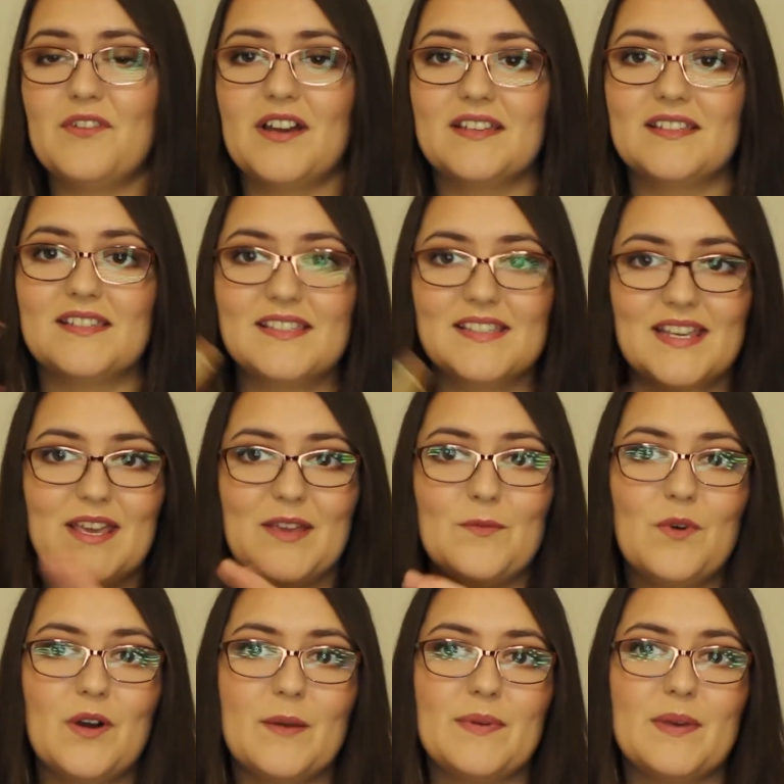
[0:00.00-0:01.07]
I can see
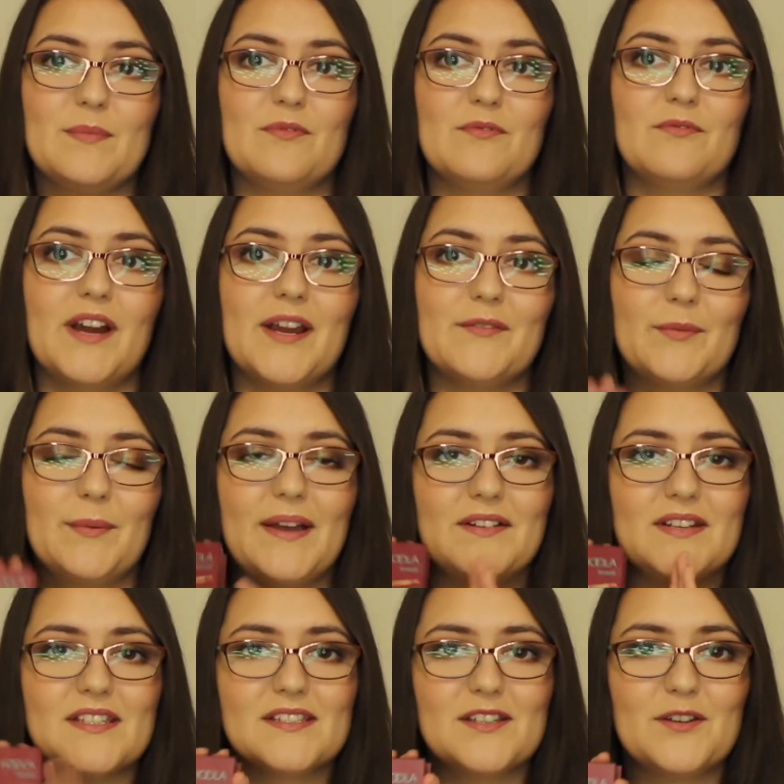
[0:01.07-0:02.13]
why people rave
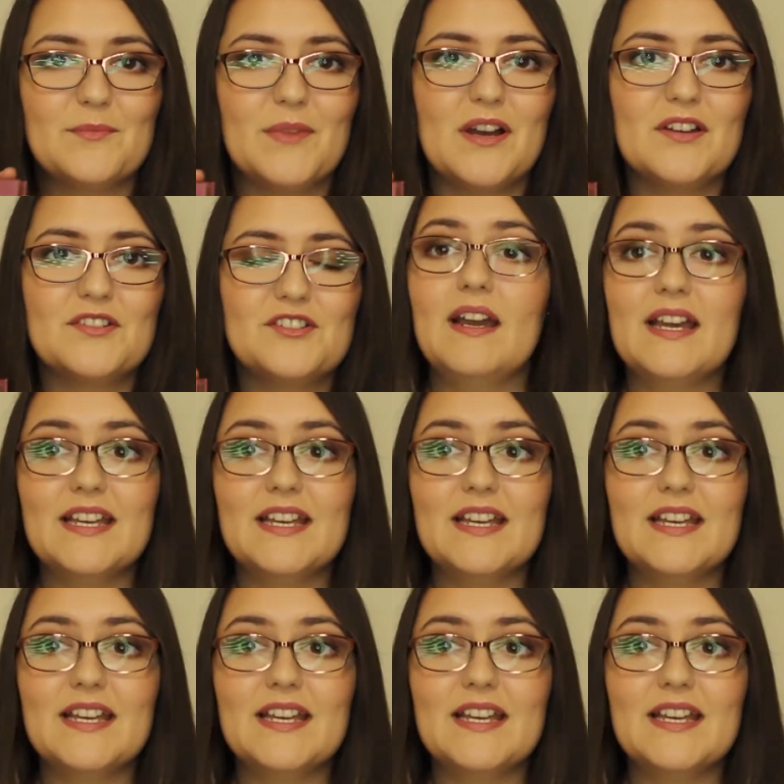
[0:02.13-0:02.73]
about it so much.